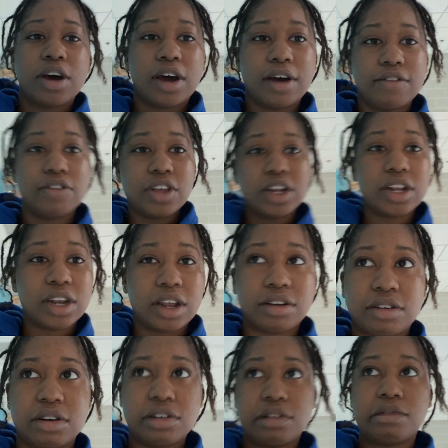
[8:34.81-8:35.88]
I've done a lot.
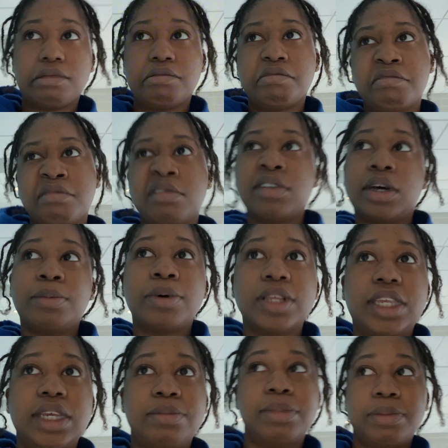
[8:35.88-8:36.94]
I would
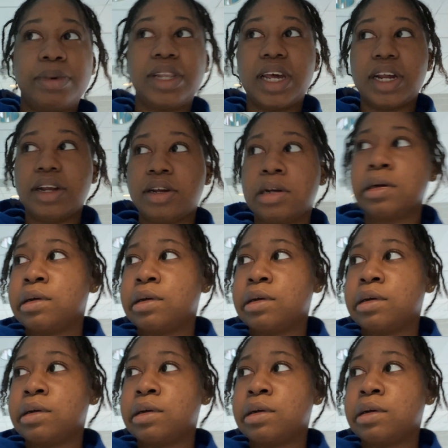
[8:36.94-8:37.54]
say maybe like